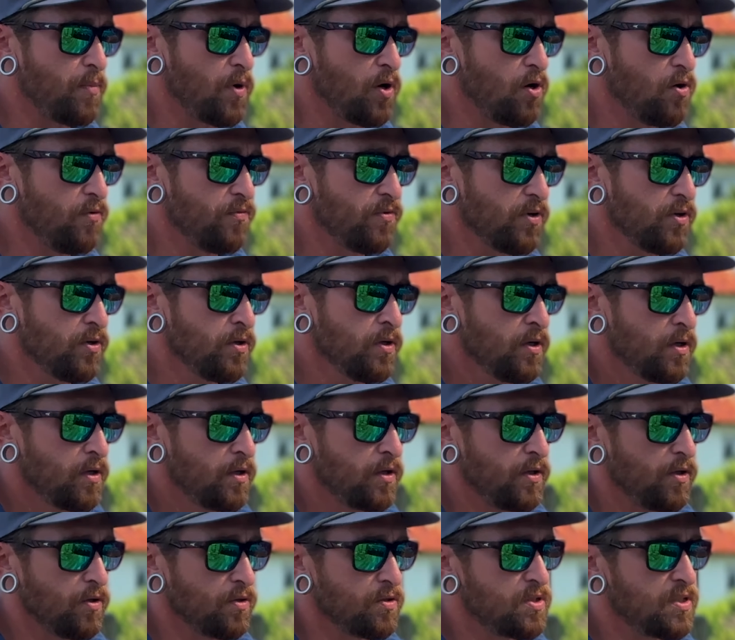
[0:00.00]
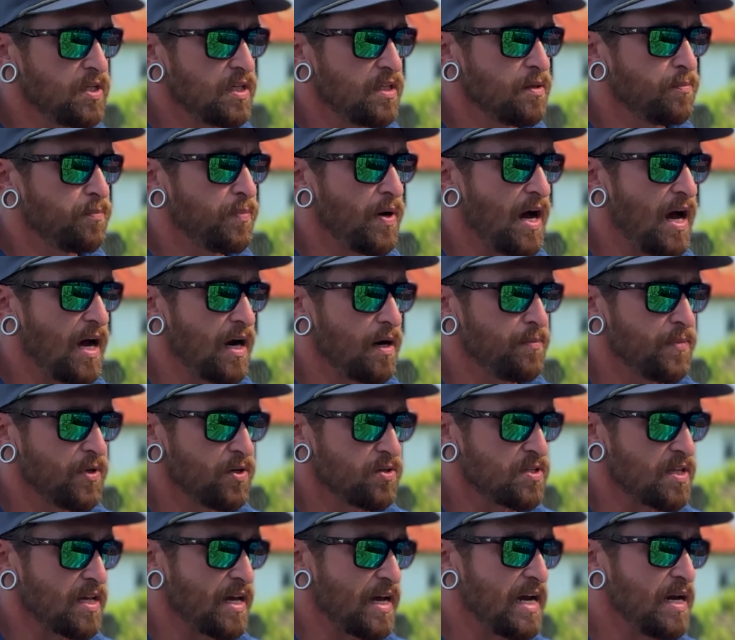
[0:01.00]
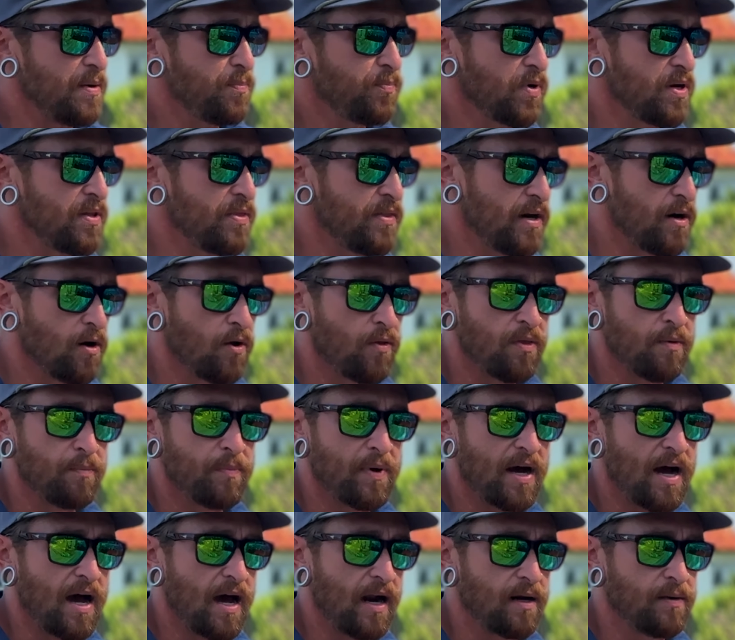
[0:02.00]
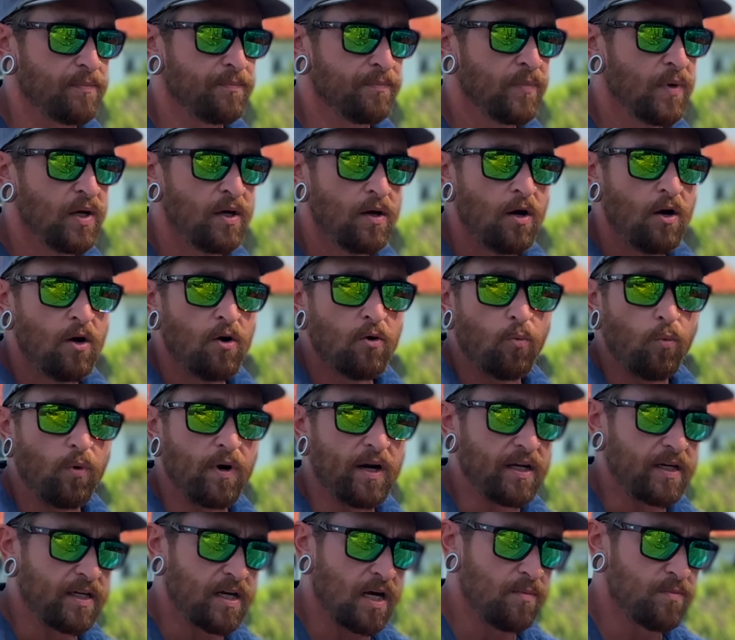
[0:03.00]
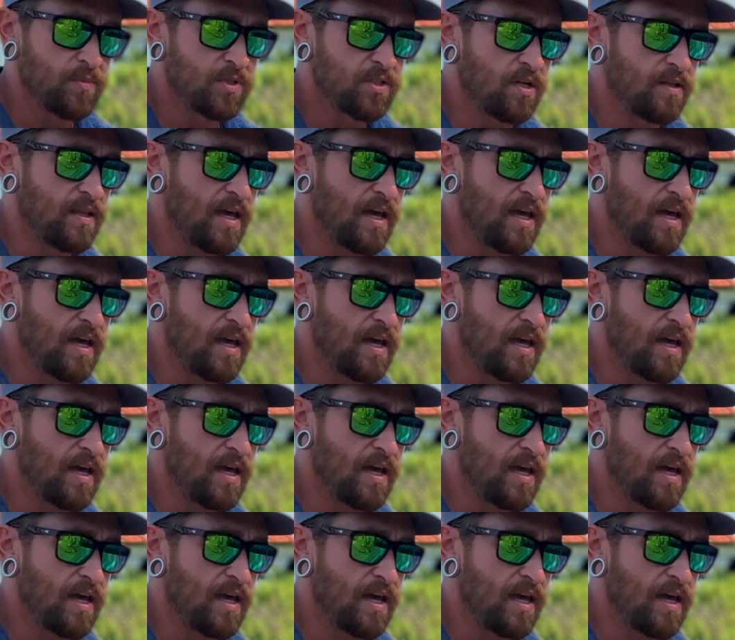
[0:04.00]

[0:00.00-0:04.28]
over. You'll see the bottom, there's the apron there on the bottom. When it comes to